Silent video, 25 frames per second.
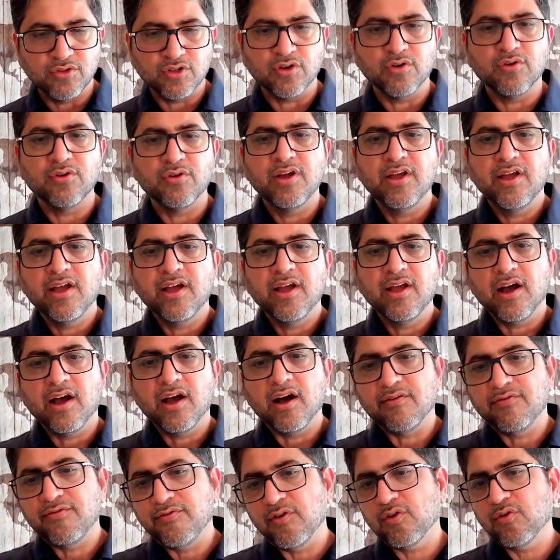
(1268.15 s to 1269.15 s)
So
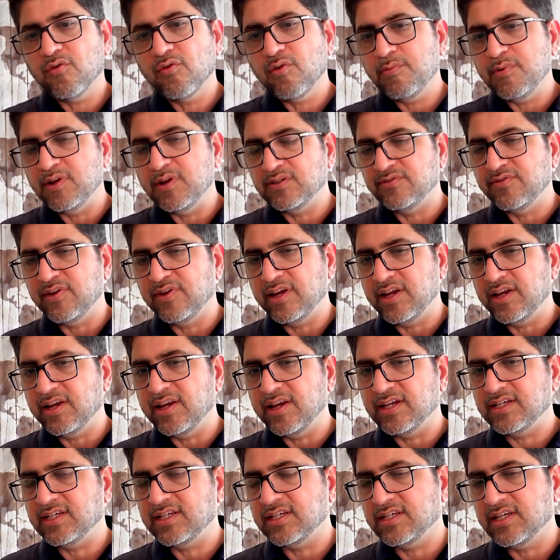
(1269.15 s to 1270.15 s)
a follow-up is very
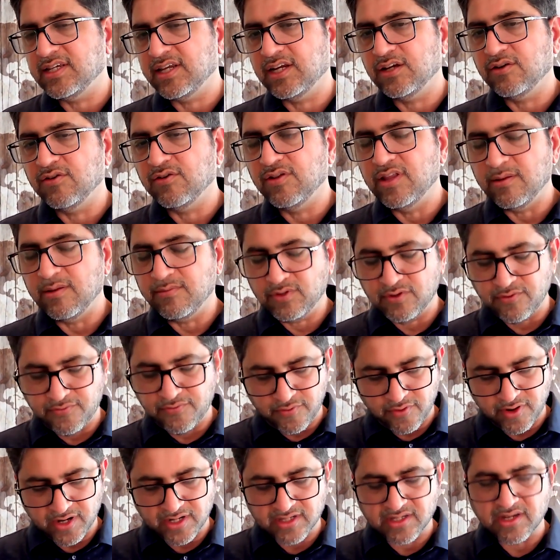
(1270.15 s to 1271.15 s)
necessary to them. So
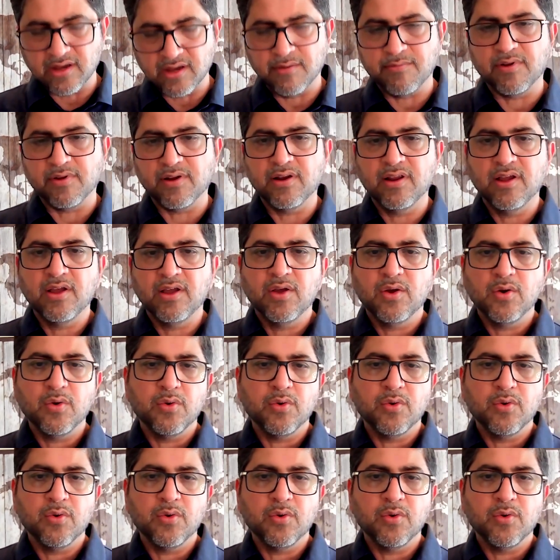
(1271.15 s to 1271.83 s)
for example,